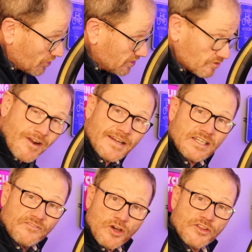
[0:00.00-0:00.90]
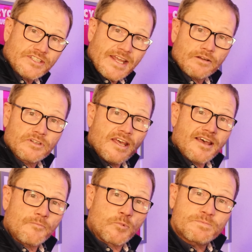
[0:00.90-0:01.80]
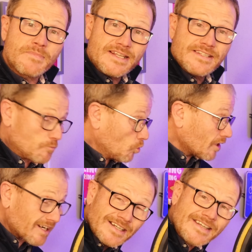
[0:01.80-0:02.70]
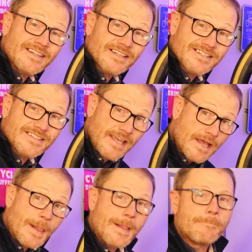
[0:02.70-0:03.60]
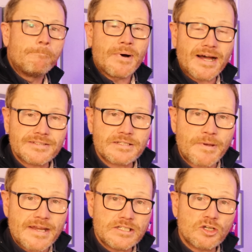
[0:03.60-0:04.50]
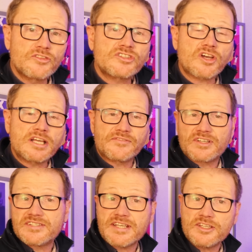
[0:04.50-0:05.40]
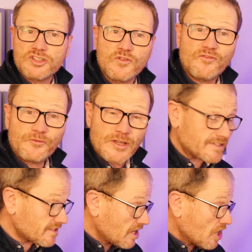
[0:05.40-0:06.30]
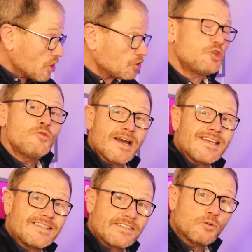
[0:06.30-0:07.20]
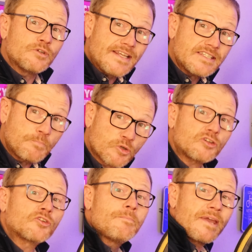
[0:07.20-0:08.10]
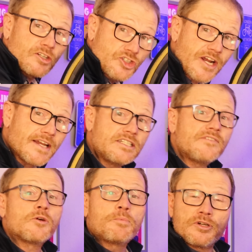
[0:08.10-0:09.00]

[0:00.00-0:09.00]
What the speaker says: the derailleur further down, which means it will clear the cassette. But depending on the size of cassette you fit, you may still need to put on a bigger chain. And if you're